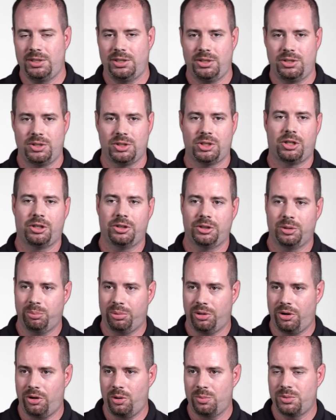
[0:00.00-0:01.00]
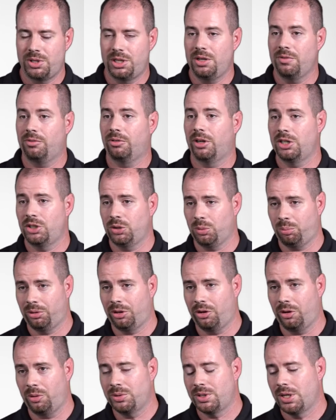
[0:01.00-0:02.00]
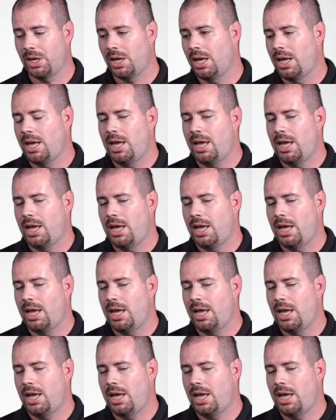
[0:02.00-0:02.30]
such as current probes and differential probes.